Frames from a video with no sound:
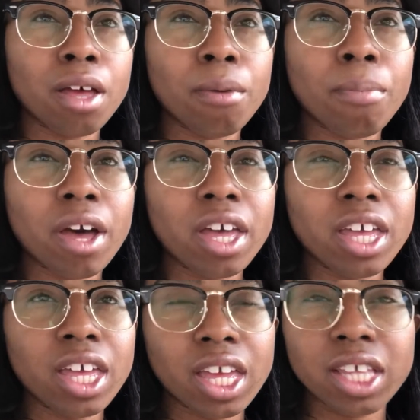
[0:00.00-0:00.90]
But
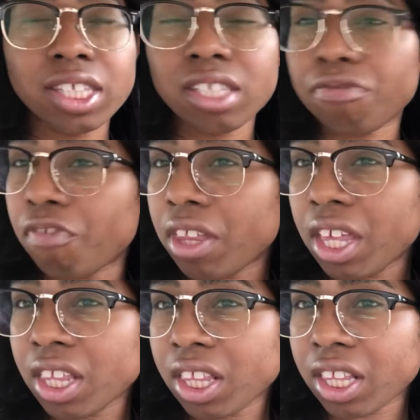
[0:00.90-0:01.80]
it's this
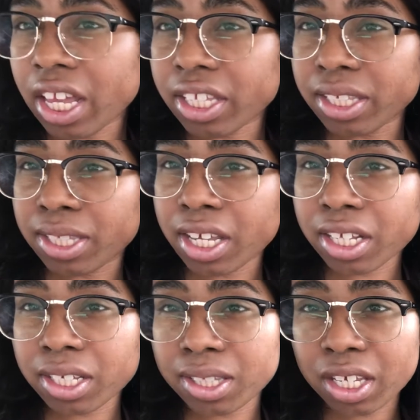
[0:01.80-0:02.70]
feeling like this
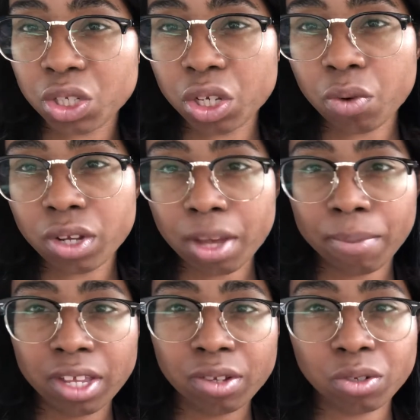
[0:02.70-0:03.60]
tingling sensation going up
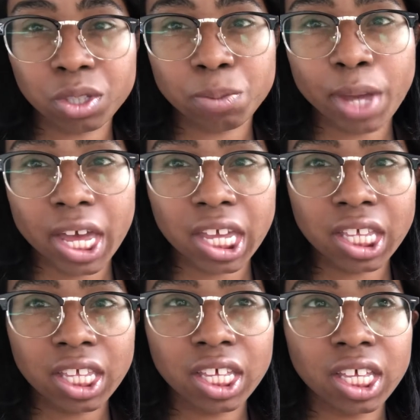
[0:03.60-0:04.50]
and down your
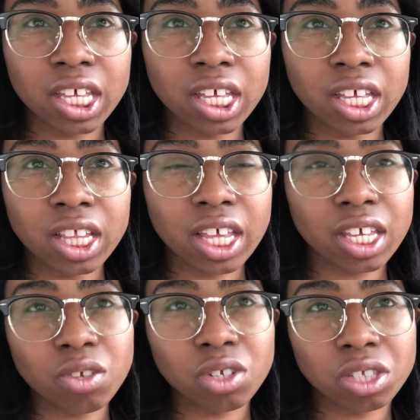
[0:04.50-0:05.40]
spine.
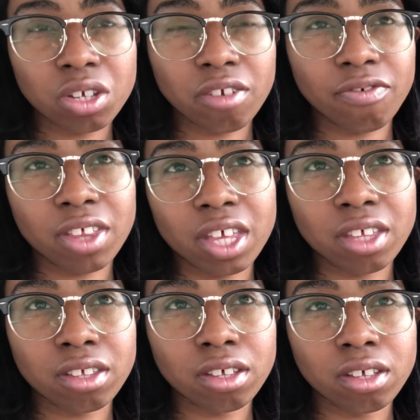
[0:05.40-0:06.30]
Like, you just start
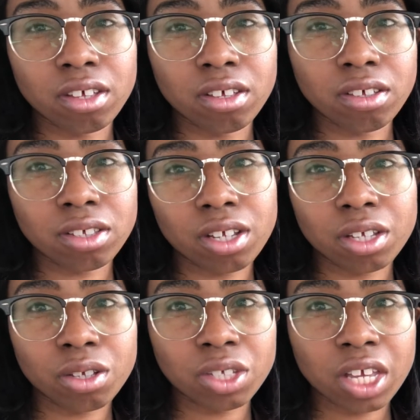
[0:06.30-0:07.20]
feeling a
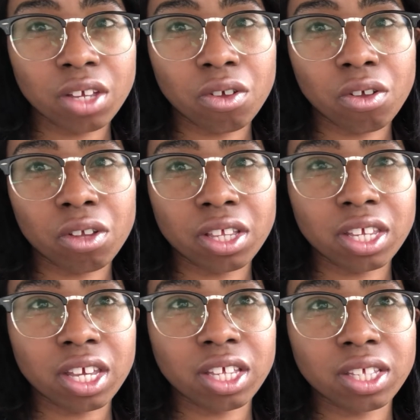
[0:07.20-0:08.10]
little tingle, and
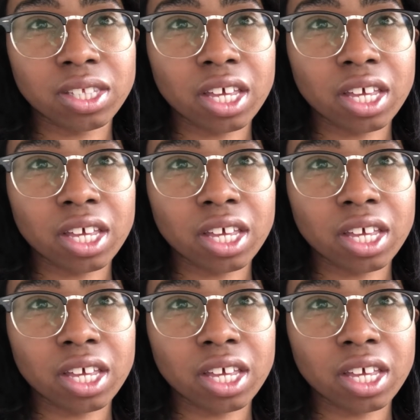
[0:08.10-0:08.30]
then it's